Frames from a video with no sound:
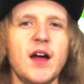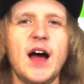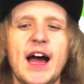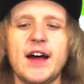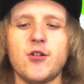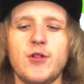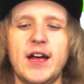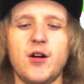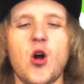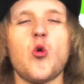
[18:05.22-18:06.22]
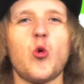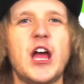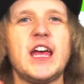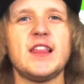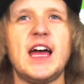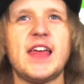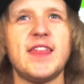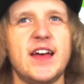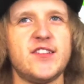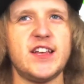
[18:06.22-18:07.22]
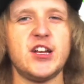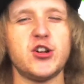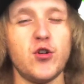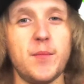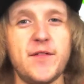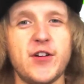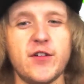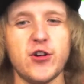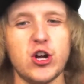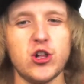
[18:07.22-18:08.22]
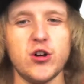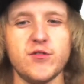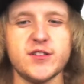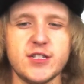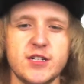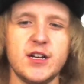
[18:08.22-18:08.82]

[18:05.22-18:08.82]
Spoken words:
I got to rank it like this, and it's going to be very, very close.